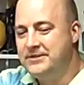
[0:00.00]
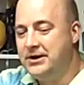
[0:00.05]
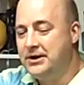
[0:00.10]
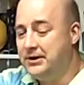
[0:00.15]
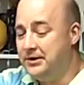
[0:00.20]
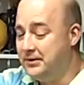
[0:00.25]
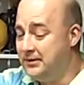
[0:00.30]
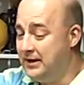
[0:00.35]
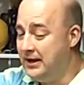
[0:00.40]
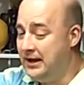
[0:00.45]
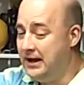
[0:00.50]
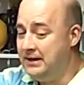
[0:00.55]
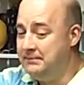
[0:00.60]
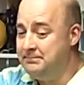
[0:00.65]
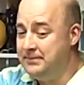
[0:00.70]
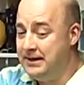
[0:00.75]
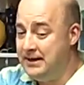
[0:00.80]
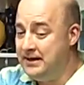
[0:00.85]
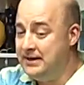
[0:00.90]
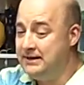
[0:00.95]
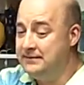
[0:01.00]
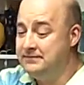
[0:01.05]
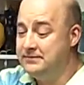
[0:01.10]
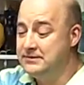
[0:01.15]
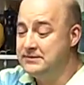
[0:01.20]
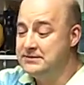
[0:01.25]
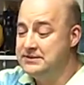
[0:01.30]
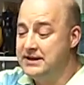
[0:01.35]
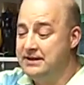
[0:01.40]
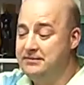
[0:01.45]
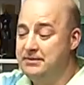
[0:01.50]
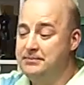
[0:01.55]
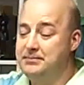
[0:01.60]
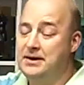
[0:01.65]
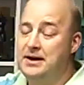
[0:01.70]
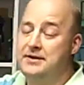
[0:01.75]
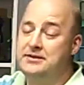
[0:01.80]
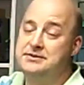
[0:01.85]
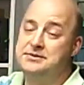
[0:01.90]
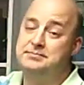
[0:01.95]
No, I paid for 7
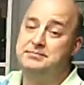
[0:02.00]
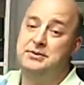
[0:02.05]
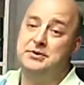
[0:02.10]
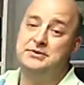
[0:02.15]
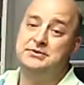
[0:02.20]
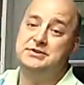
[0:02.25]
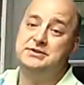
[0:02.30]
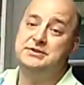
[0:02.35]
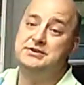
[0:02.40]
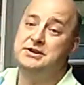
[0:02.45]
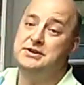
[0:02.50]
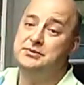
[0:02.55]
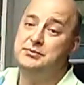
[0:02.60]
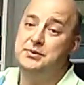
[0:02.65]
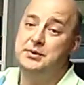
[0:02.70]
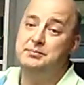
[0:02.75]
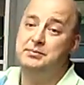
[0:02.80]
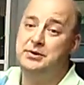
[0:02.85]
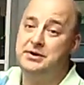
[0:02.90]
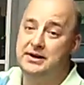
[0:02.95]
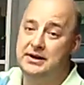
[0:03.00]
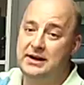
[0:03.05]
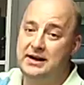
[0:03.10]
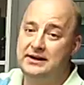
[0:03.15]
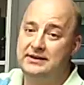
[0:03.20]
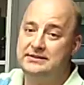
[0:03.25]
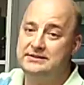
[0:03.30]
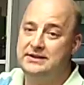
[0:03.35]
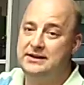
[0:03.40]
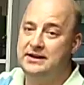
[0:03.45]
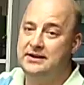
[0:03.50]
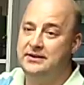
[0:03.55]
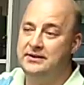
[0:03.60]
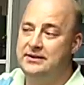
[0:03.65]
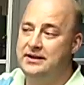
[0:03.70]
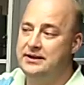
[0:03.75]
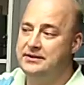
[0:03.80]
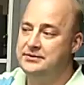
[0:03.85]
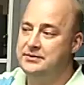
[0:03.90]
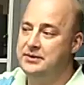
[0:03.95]
pounds of postage because we put it on a
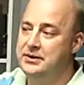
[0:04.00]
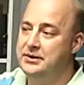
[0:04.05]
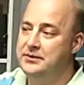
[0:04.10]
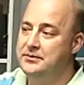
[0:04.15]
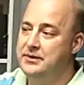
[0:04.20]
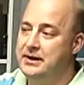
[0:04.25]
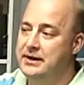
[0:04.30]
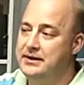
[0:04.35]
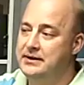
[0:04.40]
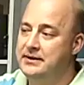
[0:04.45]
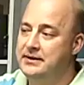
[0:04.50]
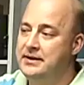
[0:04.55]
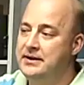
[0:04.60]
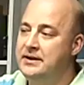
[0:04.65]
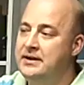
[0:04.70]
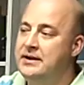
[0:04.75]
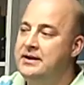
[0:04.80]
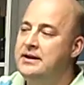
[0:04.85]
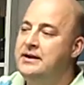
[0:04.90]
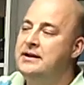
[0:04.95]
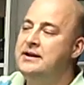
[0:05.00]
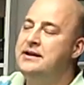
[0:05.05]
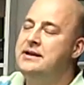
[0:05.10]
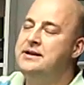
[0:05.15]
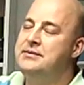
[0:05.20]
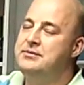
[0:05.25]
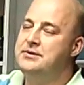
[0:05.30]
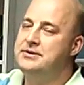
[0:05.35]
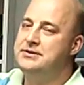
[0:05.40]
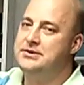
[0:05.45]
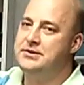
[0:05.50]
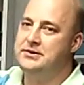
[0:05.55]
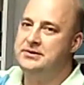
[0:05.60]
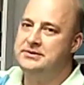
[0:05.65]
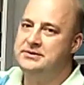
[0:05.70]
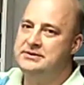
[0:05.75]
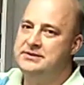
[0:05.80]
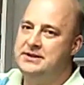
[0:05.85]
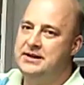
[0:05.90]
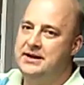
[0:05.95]
scale and that's what it weighed. He
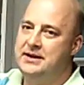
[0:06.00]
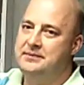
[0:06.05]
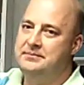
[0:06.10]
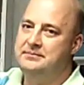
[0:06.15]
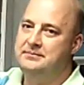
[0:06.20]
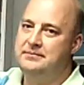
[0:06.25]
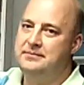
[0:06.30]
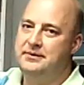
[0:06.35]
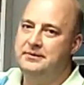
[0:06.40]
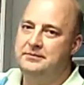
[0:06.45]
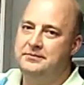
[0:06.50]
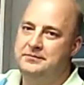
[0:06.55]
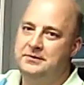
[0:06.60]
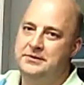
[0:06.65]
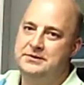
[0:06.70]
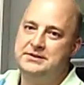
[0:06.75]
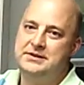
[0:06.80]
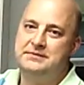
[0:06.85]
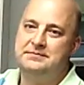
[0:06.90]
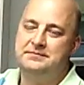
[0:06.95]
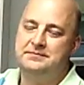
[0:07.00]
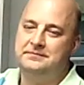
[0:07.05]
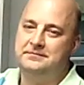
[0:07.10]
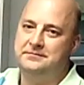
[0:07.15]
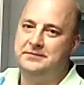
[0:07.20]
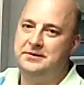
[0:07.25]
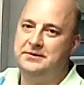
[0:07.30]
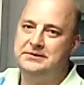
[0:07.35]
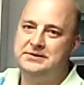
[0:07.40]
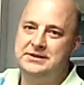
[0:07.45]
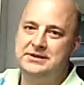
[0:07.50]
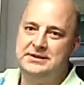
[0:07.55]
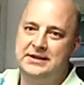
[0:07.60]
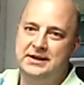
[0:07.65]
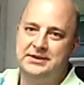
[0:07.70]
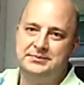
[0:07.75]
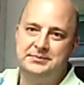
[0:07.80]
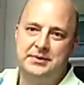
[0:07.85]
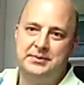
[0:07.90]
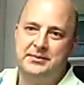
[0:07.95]
returns them. First he
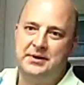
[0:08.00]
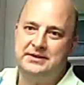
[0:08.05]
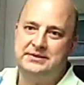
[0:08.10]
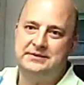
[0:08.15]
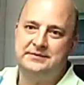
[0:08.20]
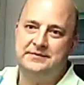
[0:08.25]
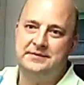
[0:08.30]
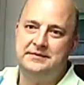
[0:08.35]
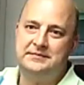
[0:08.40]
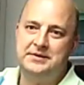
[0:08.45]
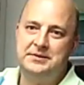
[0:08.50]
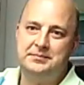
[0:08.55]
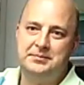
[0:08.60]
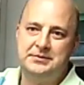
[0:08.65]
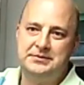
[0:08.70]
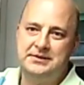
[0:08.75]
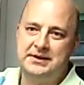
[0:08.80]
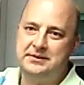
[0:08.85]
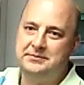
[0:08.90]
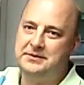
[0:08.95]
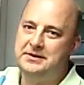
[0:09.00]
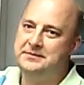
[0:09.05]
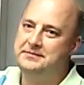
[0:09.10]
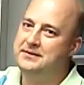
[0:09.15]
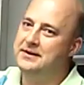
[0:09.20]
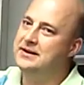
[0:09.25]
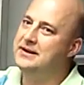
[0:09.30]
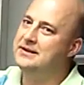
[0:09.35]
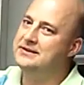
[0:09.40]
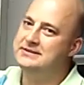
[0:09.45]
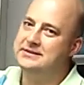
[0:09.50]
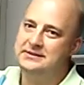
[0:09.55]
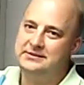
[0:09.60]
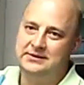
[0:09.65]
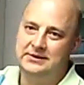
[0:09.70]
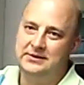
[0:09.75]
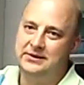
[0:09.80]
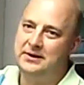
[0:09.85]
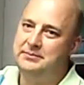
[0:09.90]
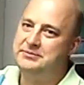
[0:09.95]
tells me he wants the 50% refund. I
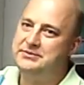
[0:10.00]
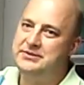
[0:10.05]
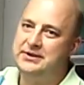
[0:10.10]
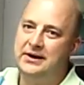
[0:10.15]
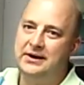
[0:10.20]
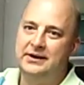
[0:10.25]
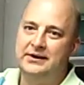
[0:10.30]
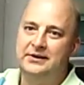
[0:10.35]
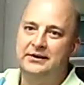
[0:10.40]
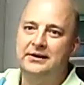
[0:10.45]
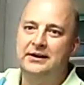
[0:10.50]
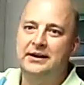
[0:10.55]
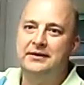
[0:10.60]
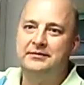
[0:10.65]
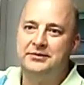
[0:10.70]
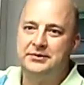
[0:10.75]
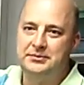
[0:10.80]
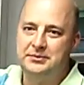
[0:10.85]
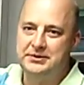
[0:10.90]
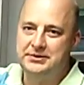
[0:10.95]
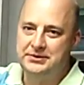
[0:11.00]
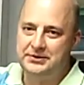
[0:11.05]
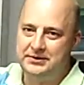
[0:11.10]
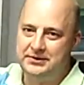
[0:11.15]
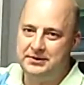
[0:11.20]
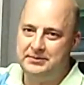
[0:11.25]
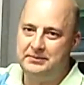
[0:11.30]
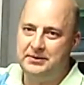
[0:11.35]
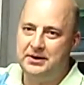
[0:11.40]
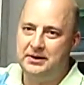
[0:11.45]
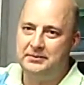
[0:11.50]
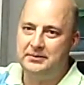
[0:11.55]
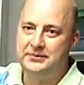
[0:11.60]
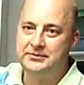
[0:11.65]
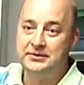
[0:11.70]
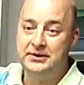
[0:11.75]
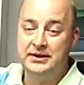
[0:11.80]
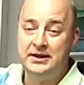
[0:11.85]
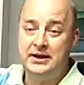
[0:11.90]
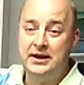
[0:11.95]
said, no, I'm sorry, you're going to have to return the
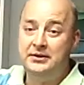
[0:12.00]
marbles.